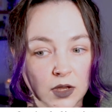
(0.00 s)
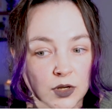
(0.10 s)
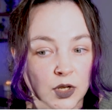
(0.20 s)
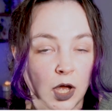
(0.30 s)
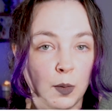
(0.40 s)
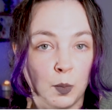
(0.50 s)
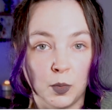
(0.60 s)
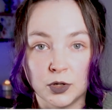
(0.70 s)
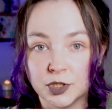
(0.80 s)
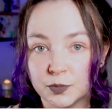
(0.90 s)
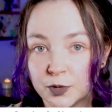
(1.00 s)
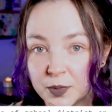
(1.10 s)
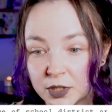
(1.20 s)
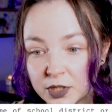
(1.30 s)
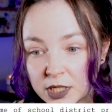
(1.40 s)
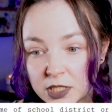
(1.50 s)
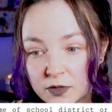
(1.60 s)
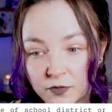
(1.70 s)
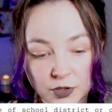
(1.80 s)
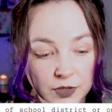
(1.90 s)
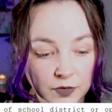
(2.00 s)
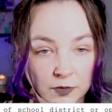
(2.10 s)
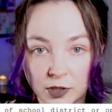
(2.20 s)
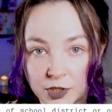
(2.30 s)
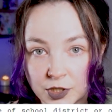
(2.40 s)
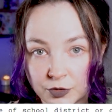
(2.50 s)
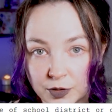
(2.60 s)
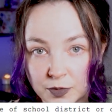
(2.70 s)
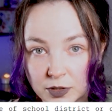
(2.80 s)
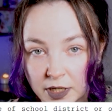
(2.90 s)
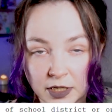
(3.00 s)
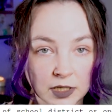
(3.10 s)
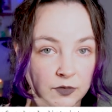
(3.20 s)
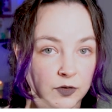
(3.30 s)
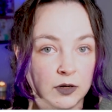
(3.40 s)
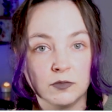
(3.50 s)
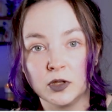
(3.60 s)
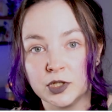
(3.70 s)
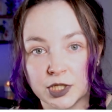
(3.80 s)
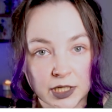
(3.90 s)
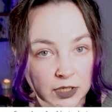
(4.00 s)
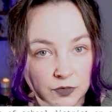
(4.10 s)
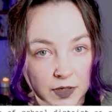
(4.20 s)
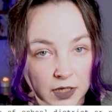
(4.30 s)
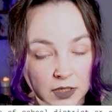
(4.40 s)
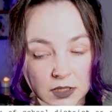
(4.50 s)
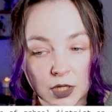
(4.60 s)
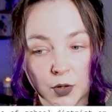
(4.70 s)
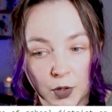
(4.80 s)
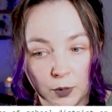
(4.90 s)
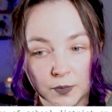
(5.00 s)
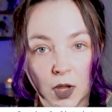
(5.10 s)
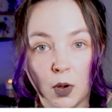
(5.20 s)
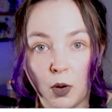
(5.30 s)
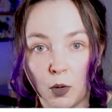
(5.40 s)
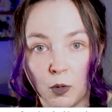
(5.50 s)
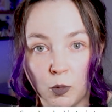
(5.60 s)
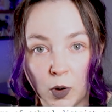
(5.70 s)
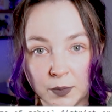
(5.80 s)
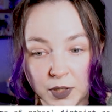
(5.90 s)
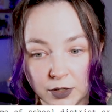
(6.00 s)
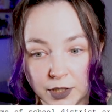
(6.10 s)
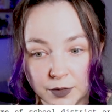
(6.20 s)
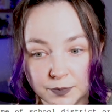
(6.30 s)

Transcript: Not multiple periods for different religious groups and different religious text readings. No, 1 period.